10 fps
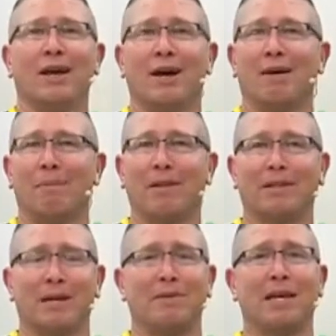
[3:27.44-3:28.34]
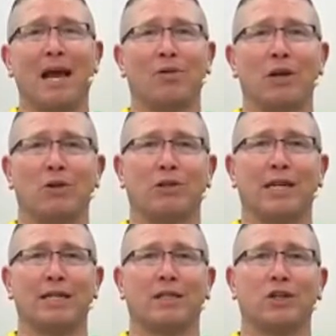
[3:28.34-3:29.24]
by the time the gallery owner
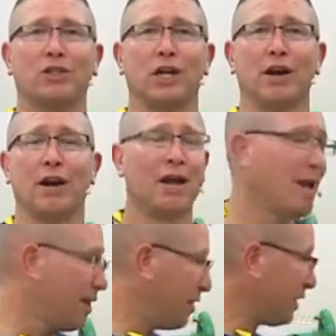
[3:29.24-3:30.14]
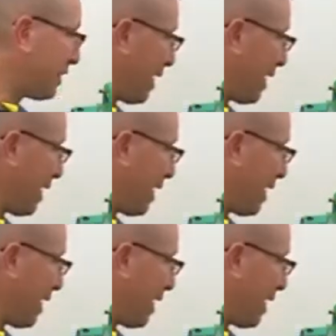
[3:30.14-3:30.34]
takes their share. These